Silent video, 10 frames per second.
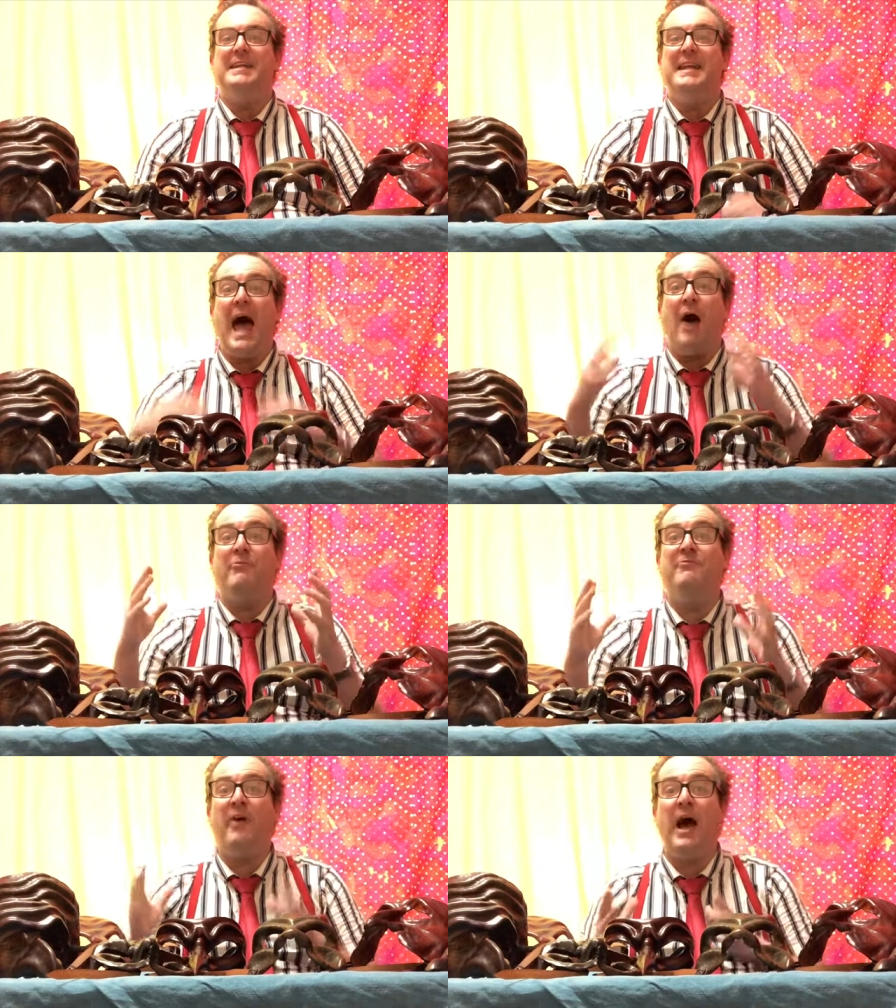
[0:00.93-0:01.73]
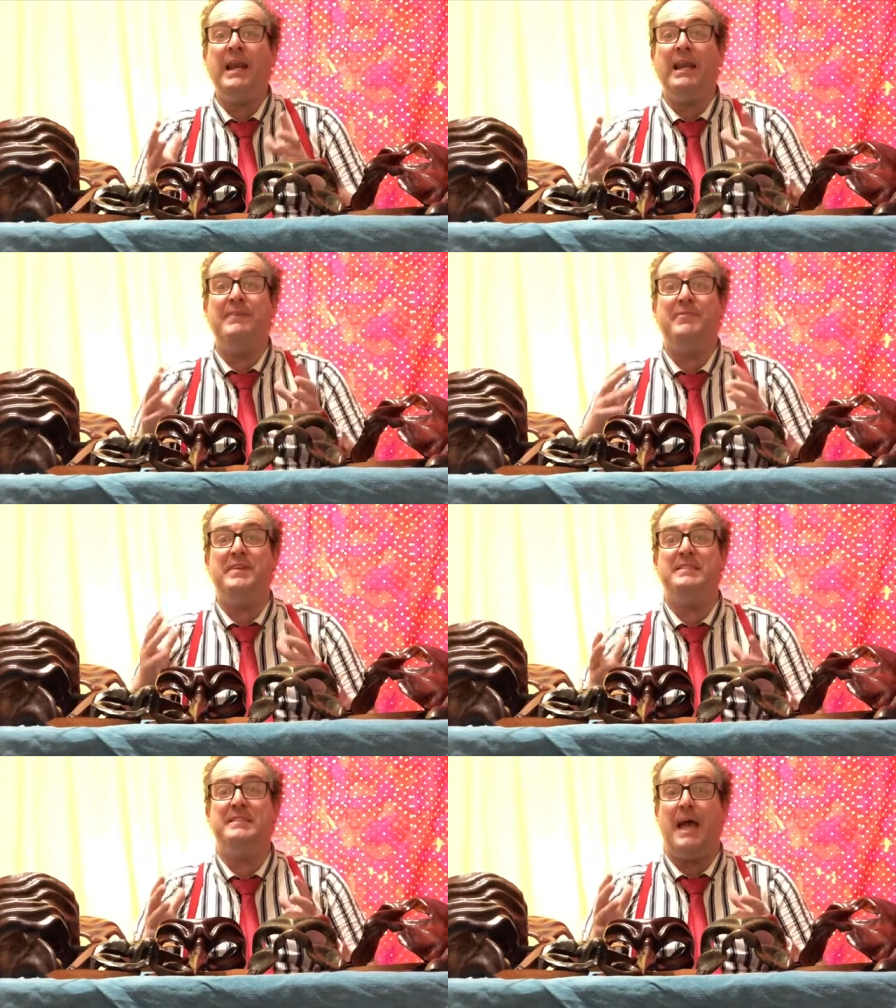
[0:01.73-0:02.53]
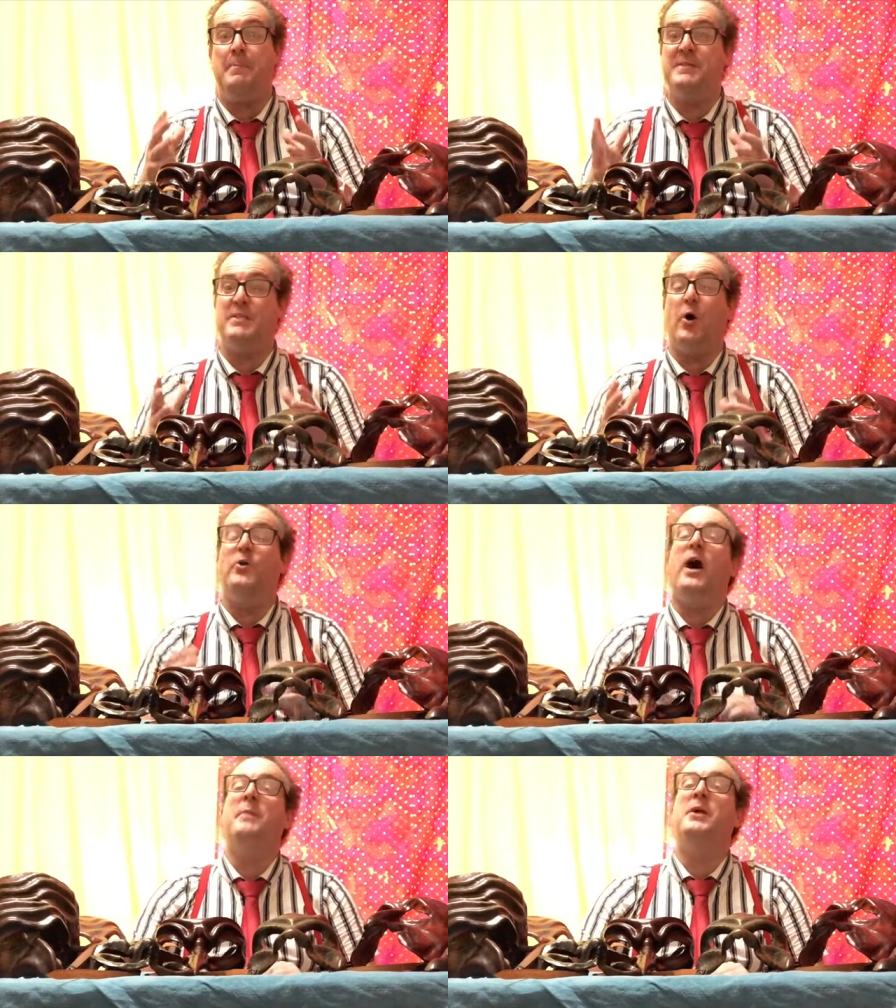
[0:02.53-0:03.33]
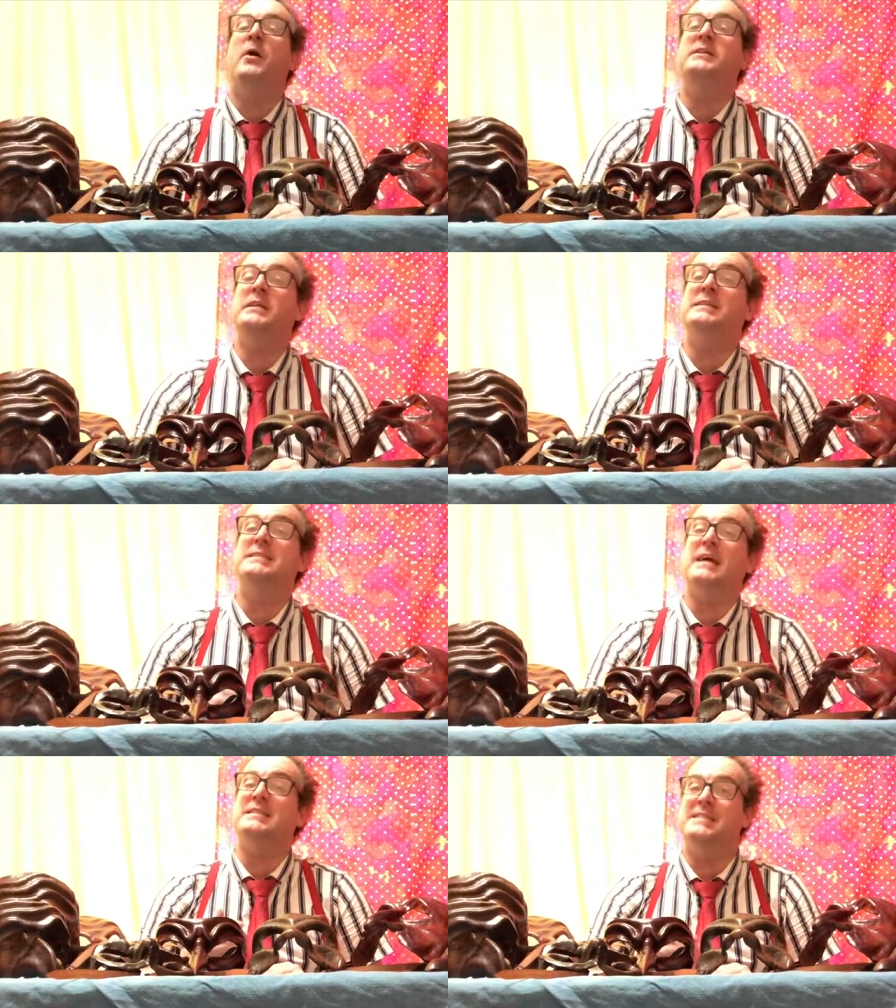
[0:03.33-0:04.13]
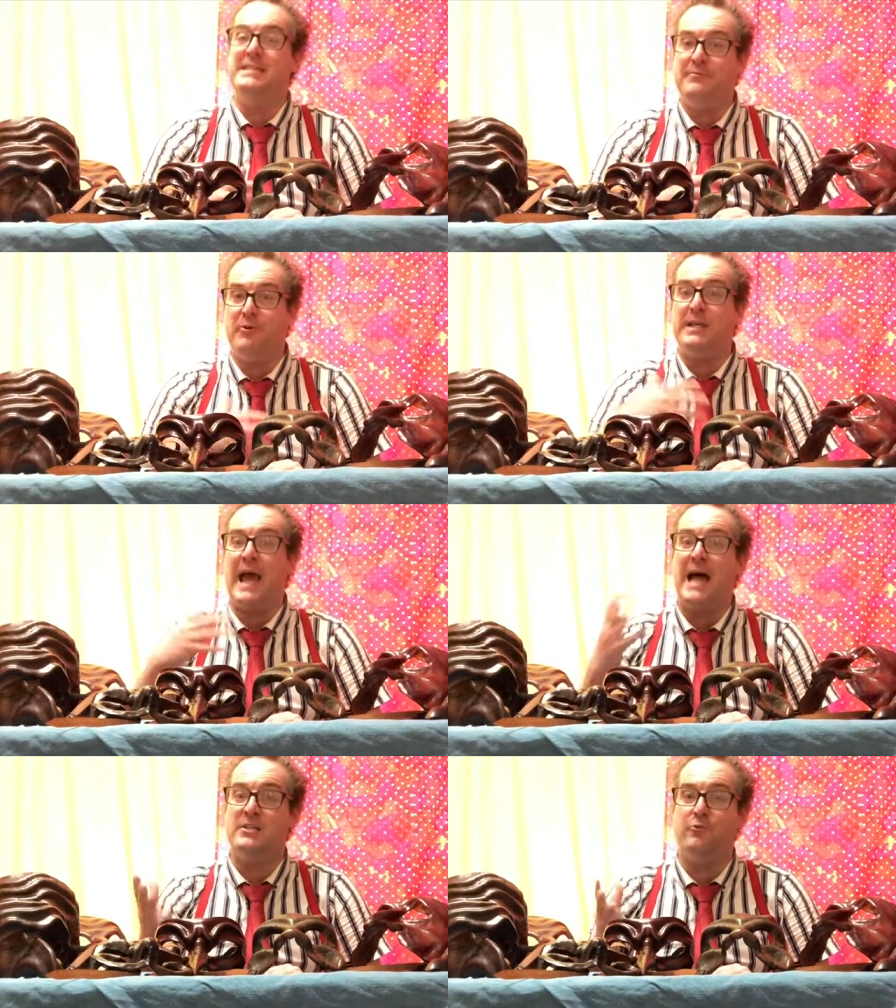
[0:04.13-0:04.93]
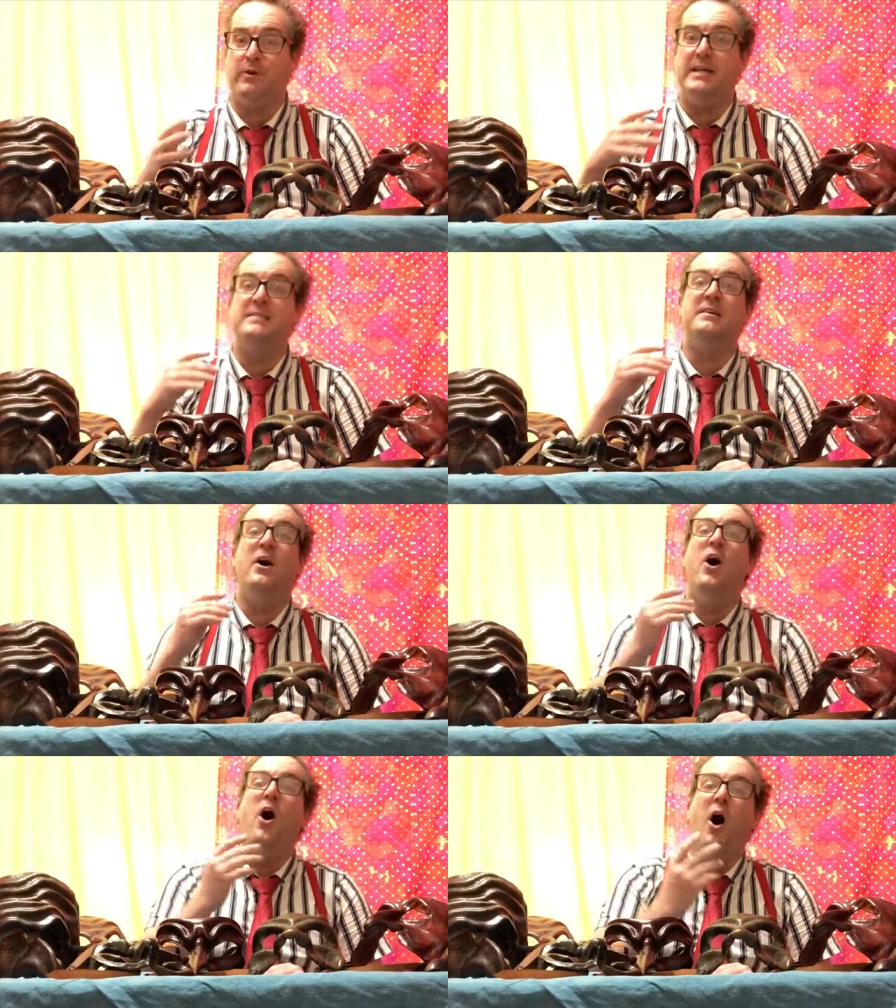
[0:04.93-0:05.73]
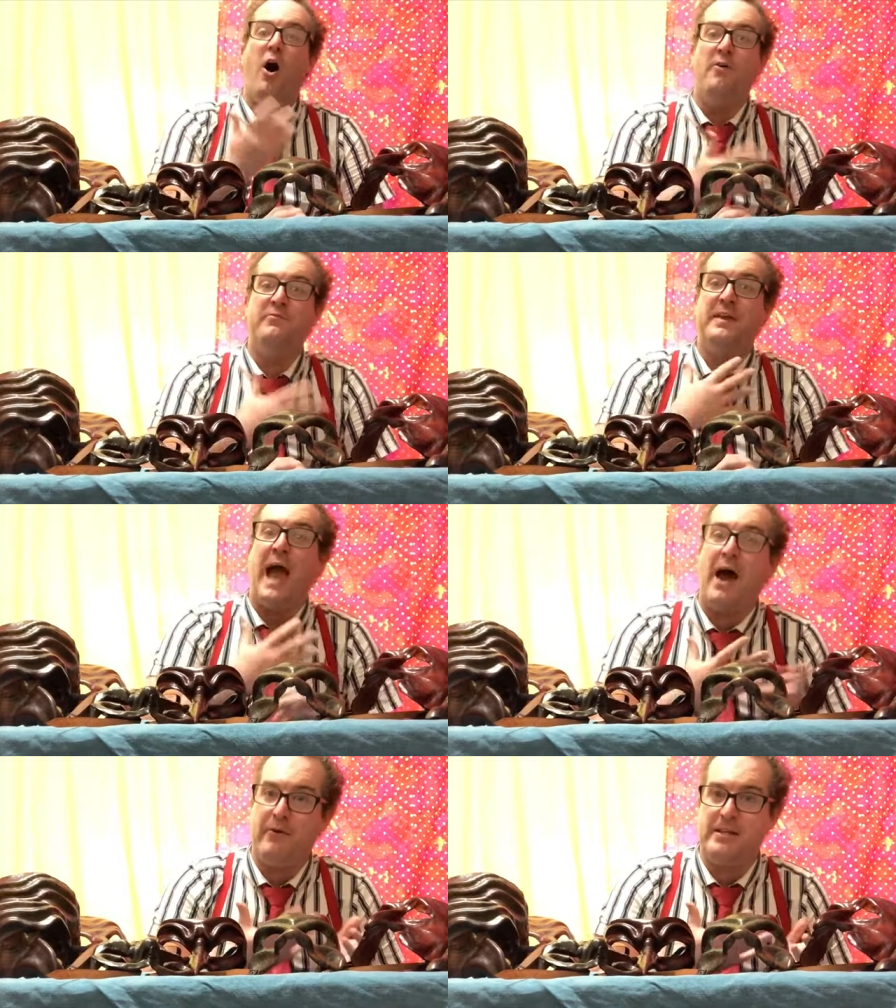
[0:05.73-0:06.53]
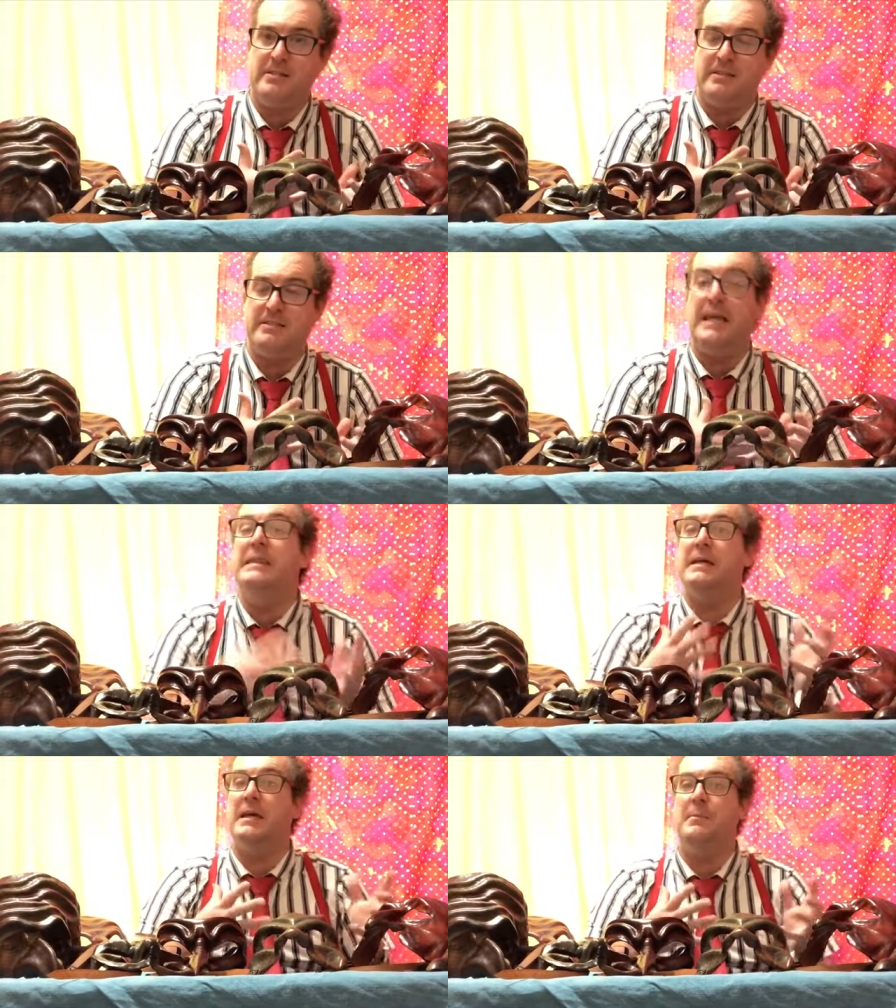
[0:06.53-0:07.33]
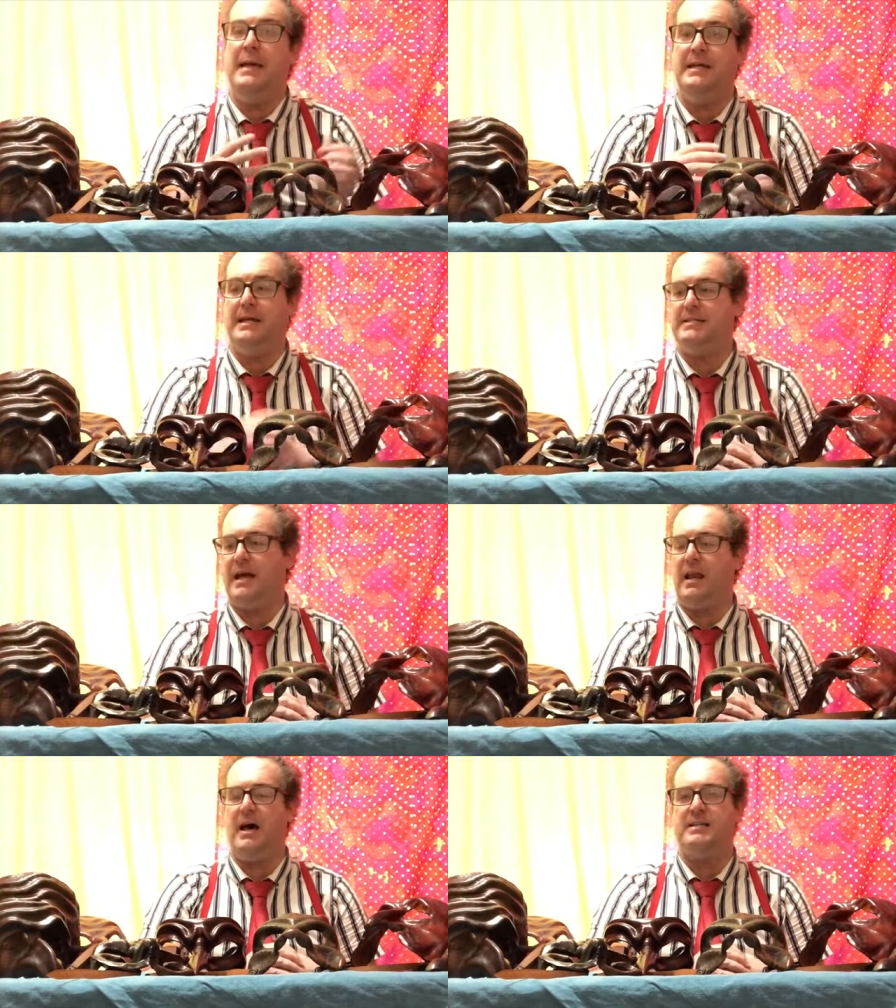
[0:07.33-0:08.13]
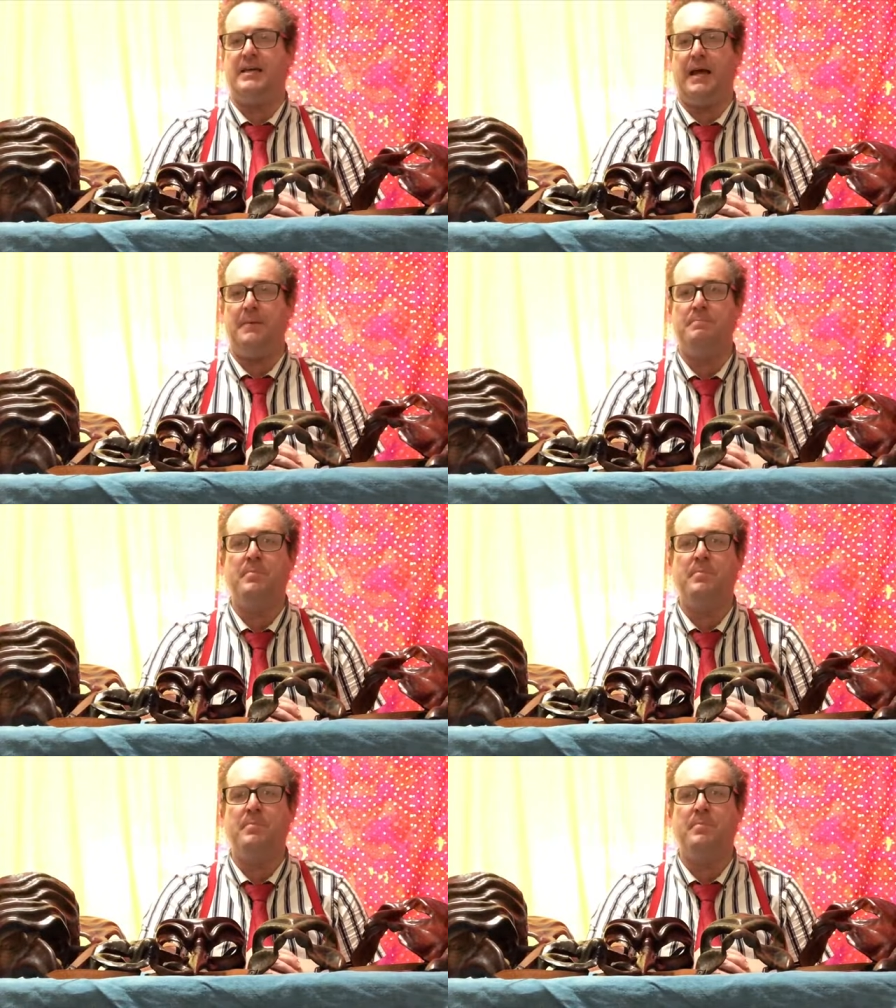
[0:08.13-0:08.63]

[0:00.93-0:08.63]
Now, finally for this episode, I'm going to discuss the different categories of characters in the Commedia dell'Arte.